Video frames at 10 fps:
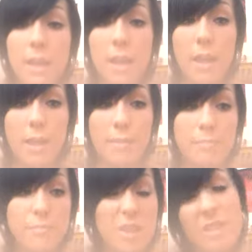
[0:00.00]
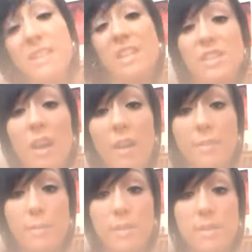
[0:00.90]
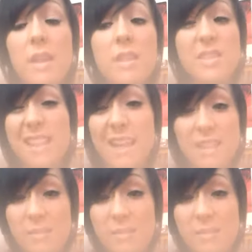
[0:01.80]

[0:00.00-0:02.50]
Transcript: don't condition it afterwards, just let it do